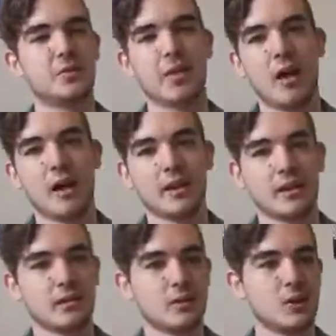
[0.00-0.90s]

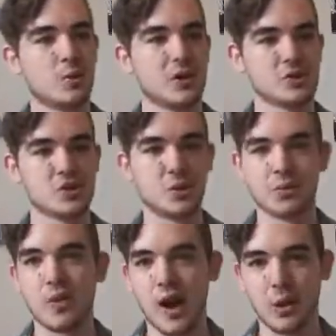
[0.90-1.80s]
flying, you can
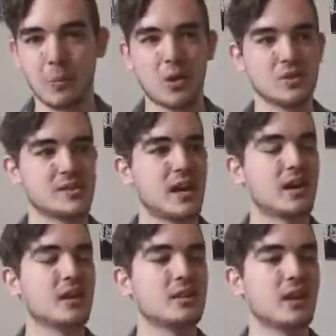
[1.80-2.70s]
shoot fireballs, that
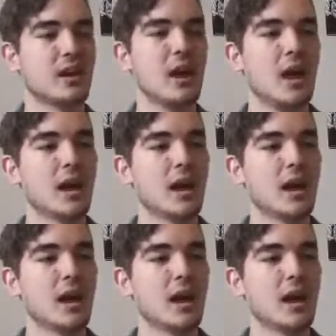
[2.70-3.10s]
kind of thing.